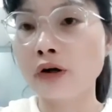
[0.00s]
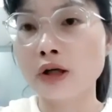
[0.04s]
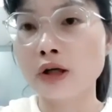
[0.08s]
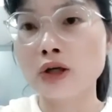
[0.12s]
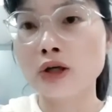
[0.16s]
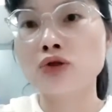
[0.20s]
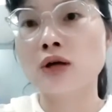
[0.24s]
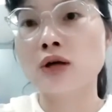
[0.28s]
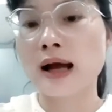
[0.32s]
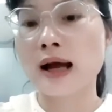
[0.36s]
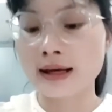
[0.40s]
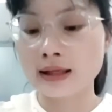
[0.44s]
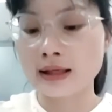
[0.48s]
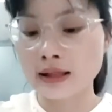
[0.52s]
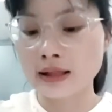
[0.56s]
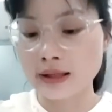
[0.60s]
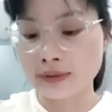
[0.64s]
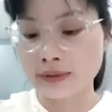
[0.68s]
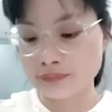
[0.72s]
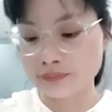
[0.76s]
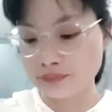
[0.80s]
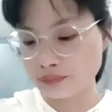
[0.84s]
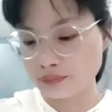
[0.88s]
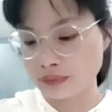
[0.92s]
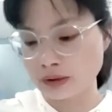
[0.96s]
And for
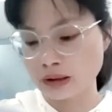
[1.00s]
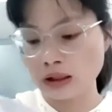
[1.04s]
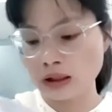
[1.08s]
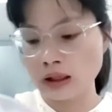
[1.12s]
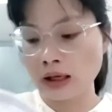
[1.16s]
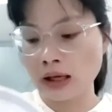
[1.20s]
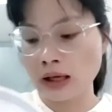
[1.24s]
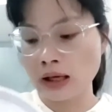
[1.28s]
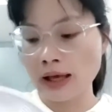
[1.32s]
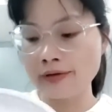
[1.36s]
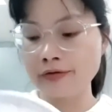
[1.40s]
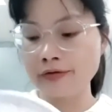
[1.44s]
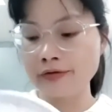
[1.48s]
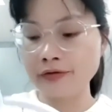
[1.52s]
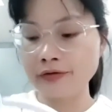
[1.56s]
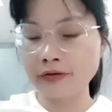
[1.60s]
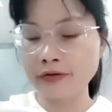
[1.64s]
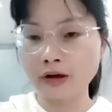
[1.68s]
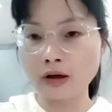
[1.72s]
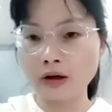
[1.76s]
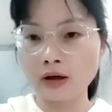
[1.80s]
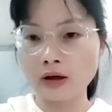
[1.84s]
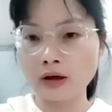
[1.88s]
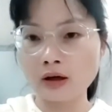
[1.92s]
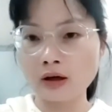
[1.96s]
also have
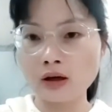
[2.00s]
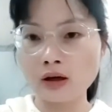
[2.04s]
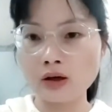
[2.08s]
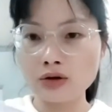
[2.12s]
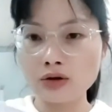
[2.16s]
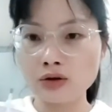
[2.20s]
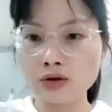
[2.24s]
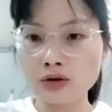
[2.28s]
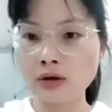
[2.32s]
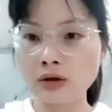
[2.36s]
this one.